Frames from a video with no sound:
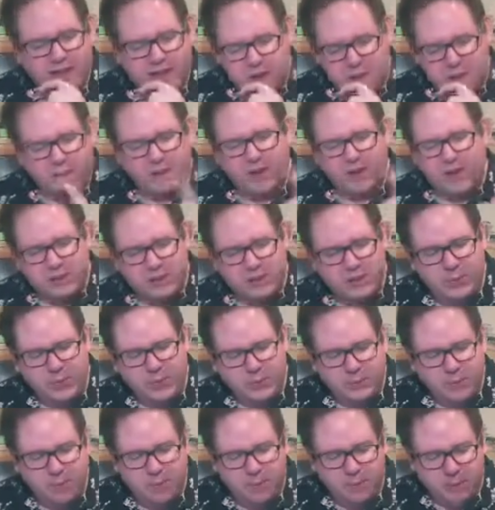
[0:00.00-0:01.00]
improvised 2
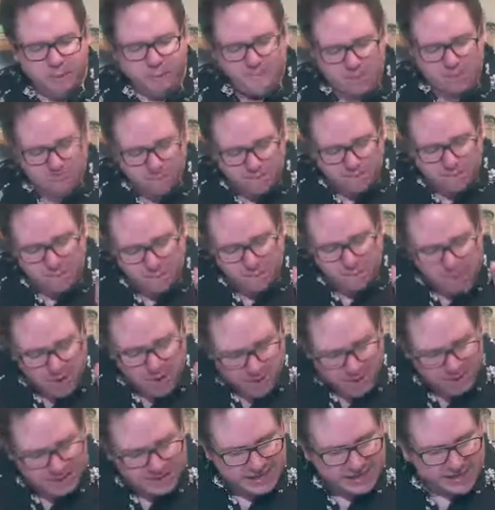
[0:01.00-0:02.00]
weeks ago, but I
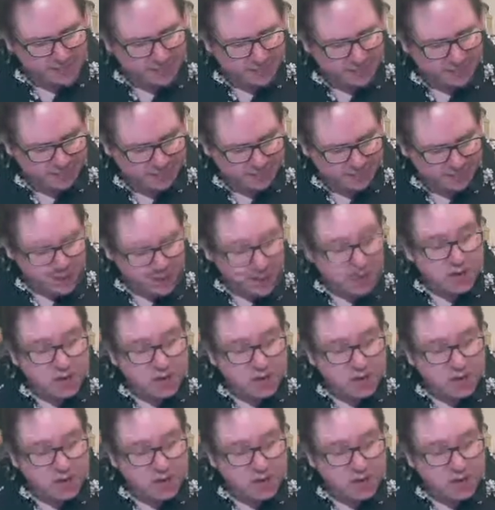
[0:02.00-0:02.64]
bloody love it.